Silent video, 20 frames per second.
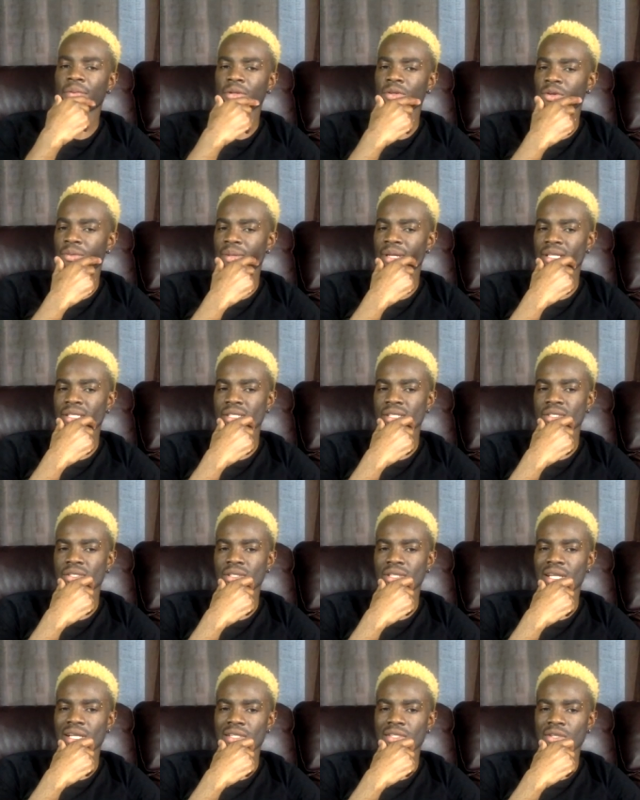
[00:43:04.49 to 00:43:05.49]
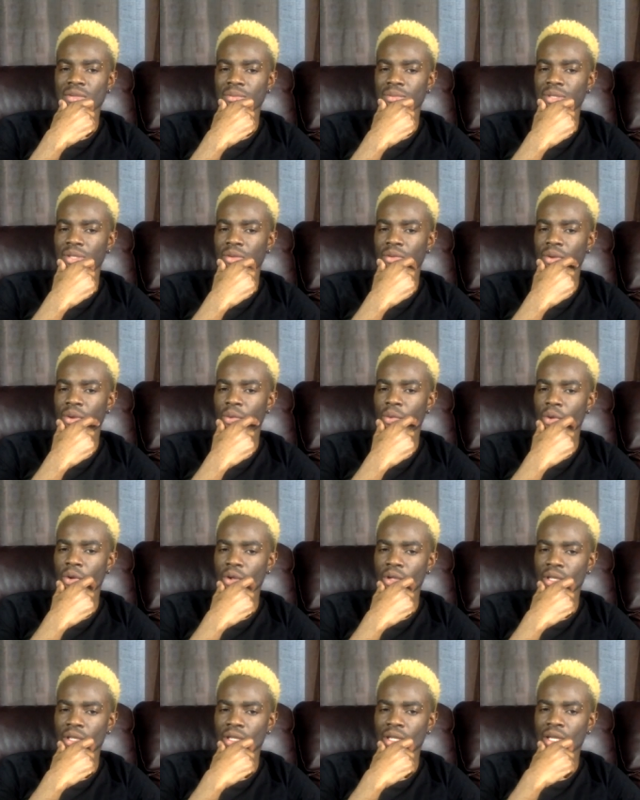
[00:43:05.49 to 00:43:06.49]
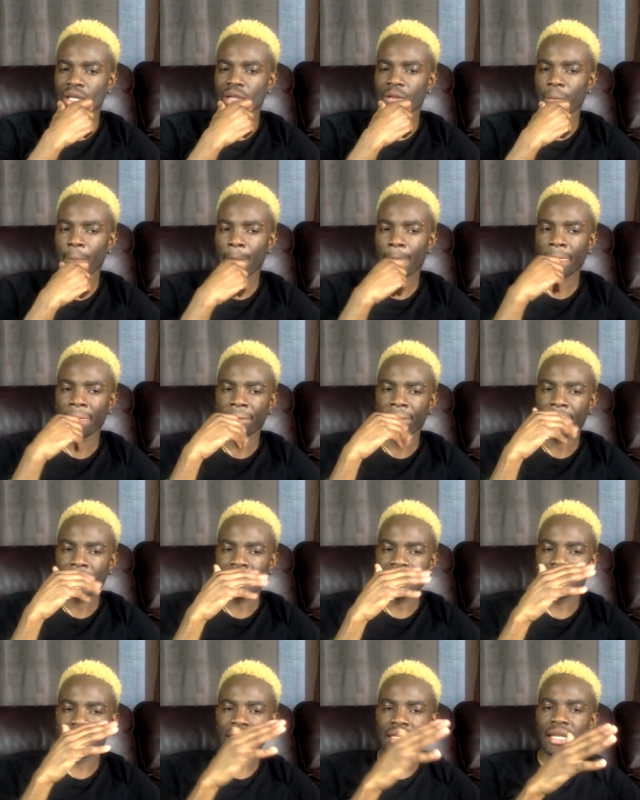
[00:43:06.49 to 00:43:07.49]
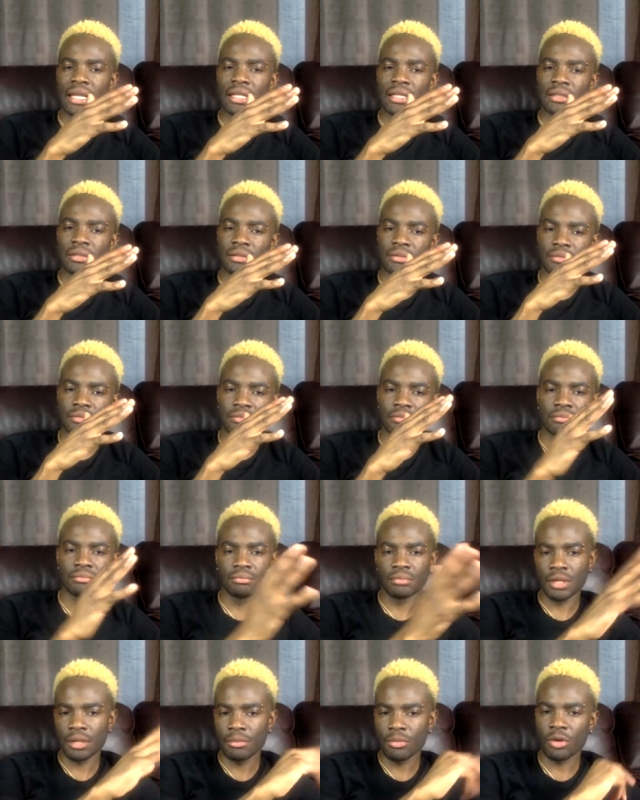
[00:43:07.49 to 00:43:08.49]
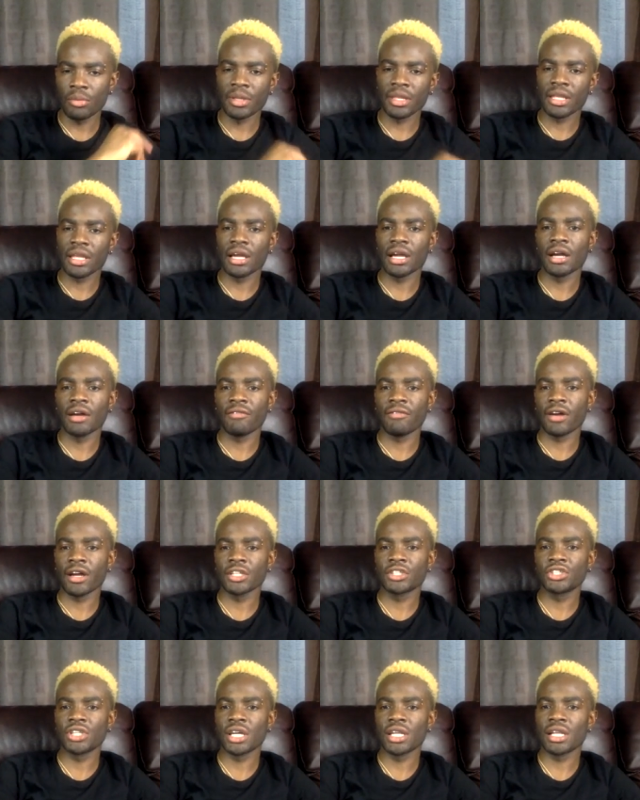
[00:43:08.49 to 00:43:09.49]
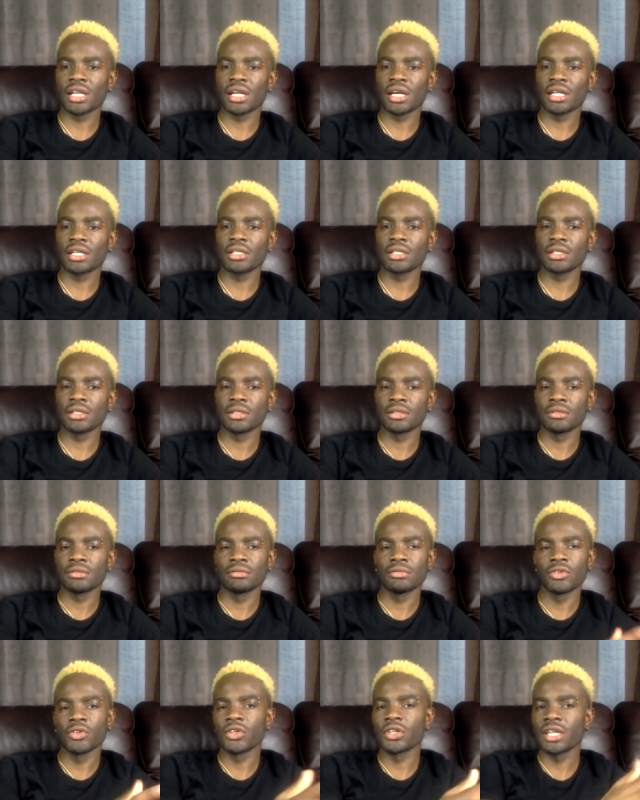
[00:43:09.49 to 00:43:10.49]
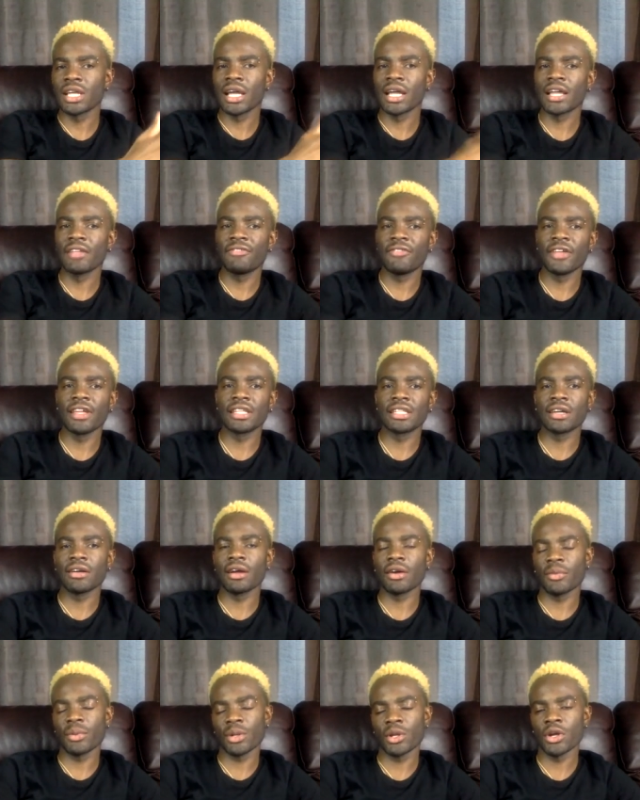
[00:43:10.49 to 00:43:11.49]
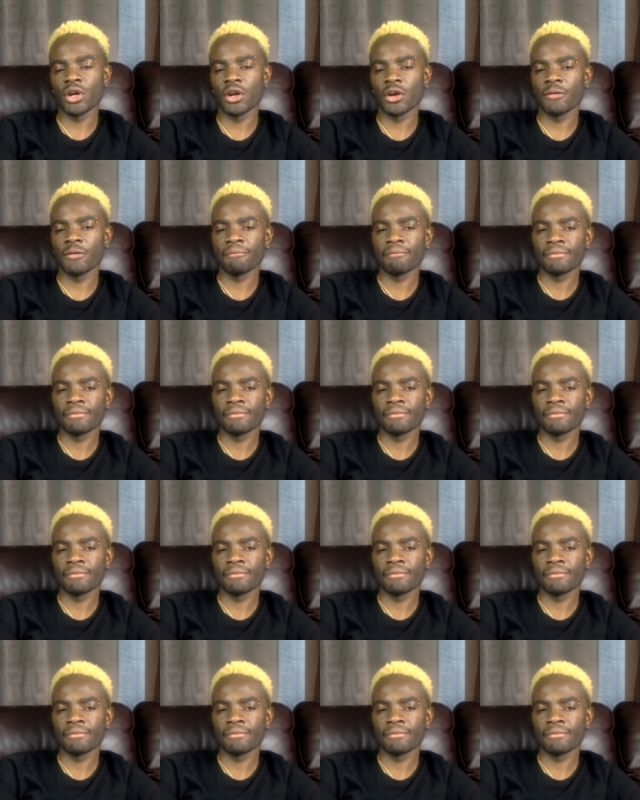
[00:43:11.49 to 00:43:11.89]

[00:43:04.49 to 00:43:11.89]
You know what I say, so that's something we're working on. And then my mommy can have our channel and only can get to interact with her.